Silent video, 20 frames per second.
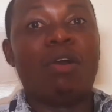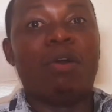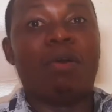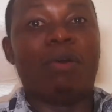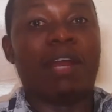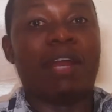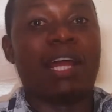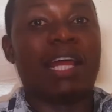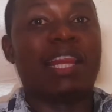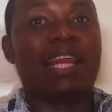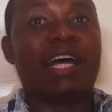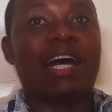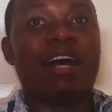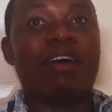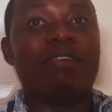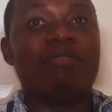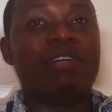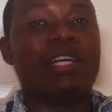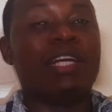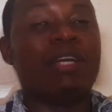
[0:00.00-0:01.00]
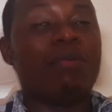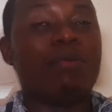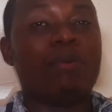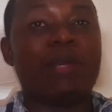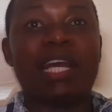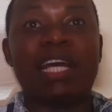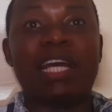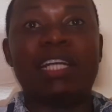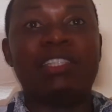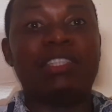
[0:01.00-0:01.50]
or rather very
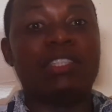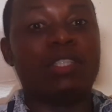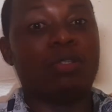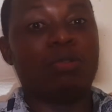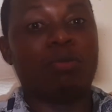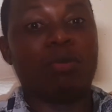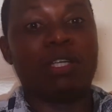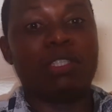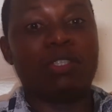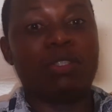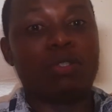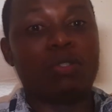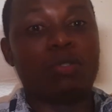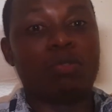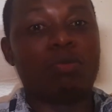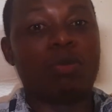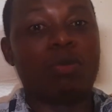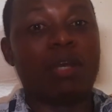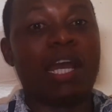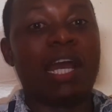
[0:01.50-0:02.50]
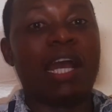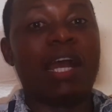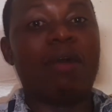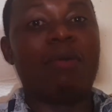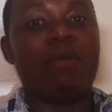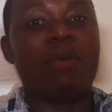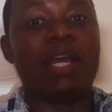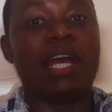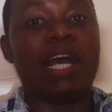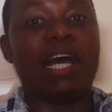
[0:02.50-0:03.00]
weird situations where
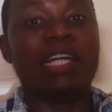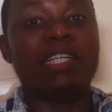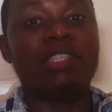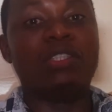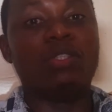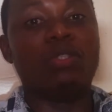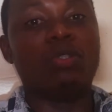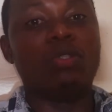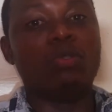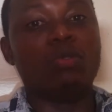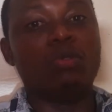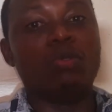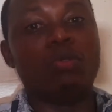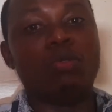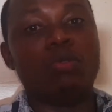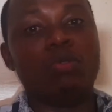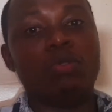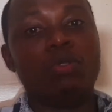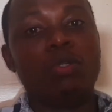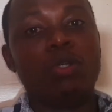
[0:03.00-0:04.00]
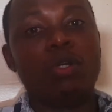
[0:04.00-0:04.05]
we had to